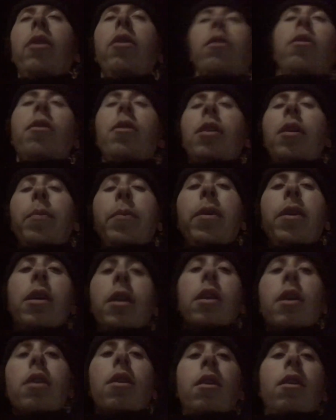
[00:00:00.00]
do you need
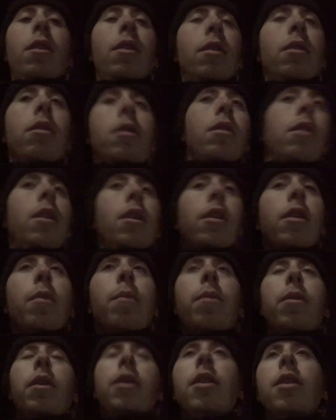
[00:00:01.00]
me to call the
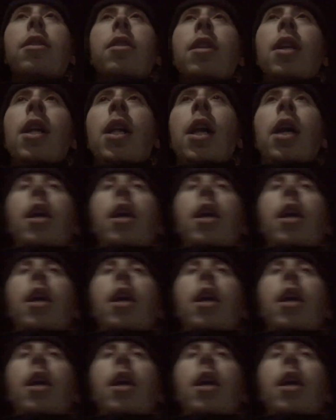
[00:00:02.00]
police?